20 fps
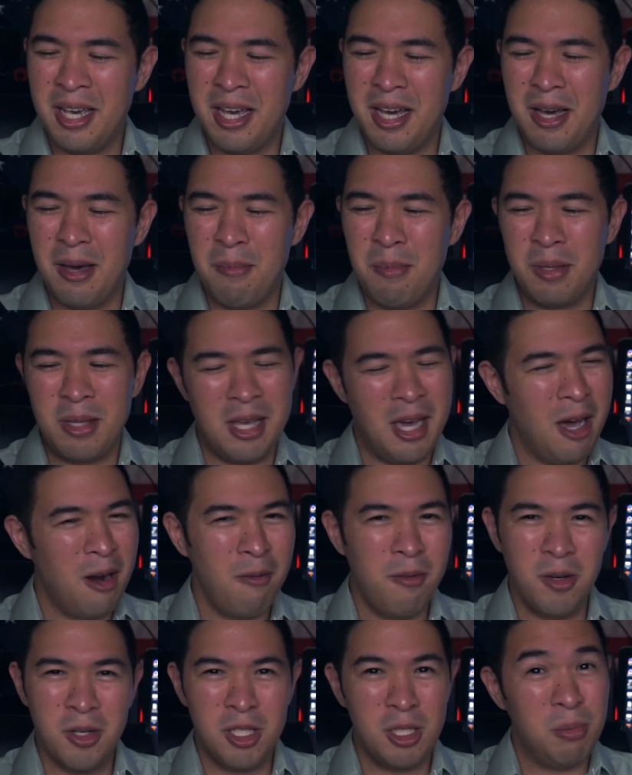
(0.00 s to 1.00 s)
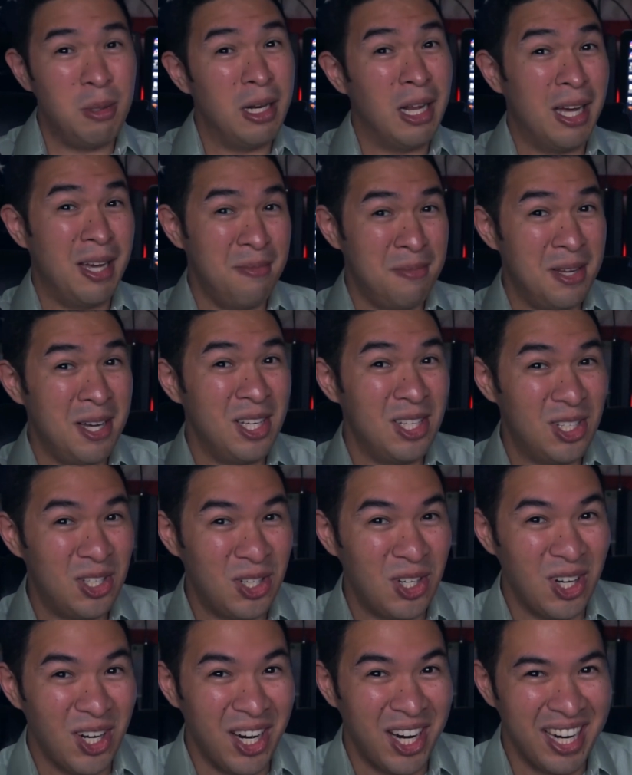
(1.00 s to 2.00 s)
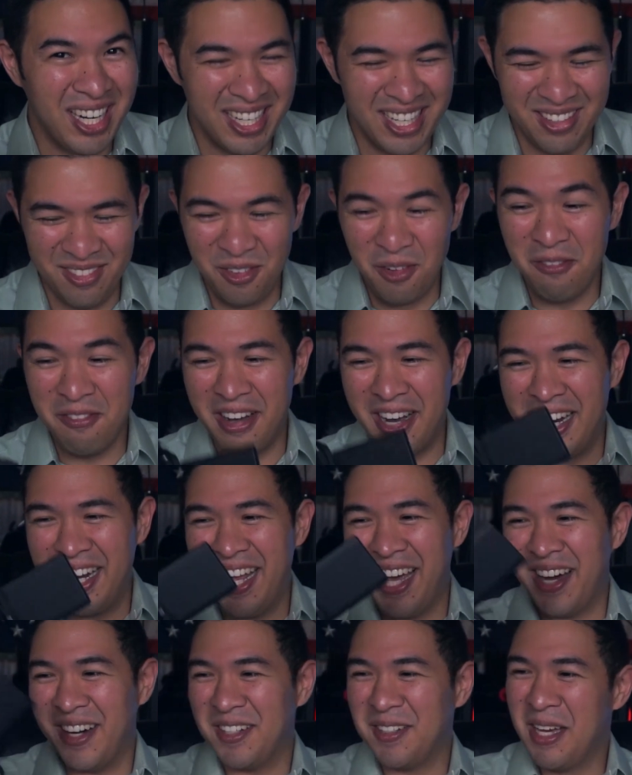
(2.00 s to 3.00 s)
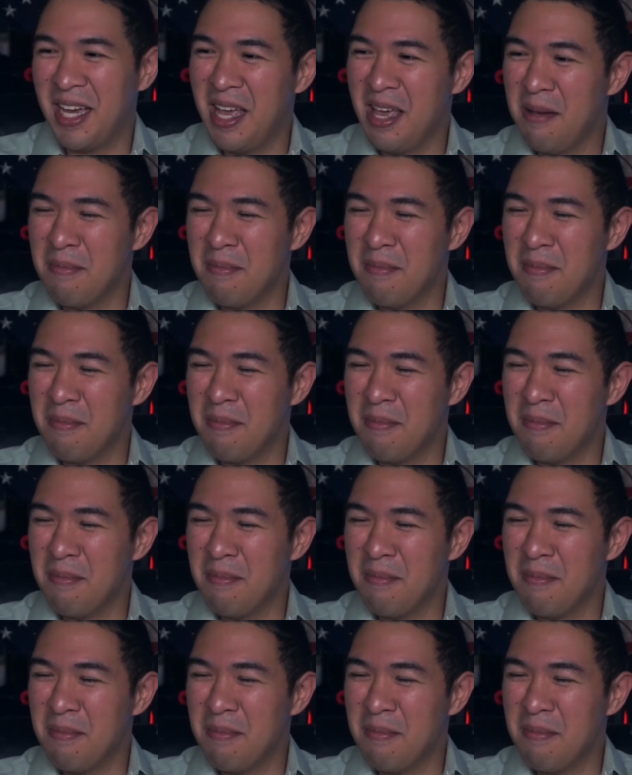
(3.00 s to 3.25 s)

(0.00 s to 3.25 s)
but the autofocus speed, I'm not sure. We'll find out.